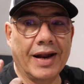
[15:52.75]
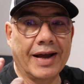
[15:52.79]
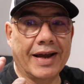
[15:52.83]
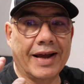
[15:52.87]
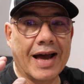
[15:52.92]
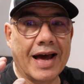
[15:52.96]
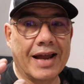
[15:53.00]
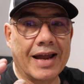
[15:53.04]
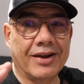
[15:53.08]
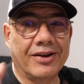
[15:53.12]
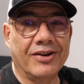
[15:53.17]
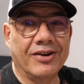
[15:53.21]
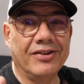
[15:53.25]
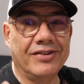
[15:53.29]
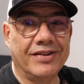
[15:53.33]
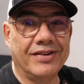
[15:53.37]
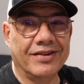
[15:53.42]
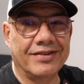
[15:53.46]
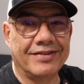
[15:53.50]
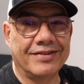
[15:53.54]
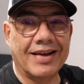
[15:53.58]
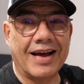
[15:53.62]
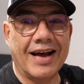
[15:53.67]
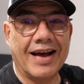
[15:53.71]
I got a good
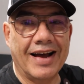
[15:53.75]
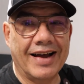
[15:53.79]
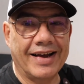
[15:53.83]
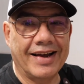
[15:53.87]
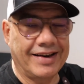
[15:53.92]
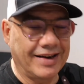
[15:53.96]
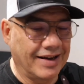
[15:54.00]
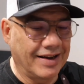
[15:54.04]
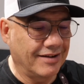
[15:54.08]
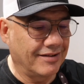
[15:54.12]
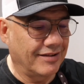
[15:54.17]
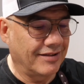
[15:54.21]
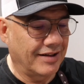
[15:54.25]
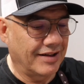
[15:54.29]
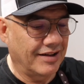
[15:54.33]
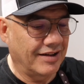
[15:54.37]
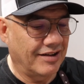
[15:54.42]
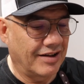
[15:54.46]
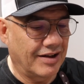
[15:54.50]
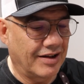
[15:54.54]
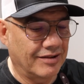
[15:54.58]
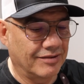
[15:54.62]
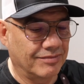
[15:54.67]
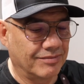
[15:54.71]
design,
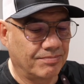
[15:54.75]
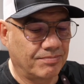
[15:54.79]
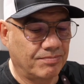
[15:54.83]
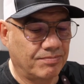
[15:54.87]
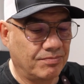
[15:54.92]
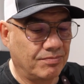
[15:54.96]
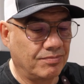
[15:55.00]
I'll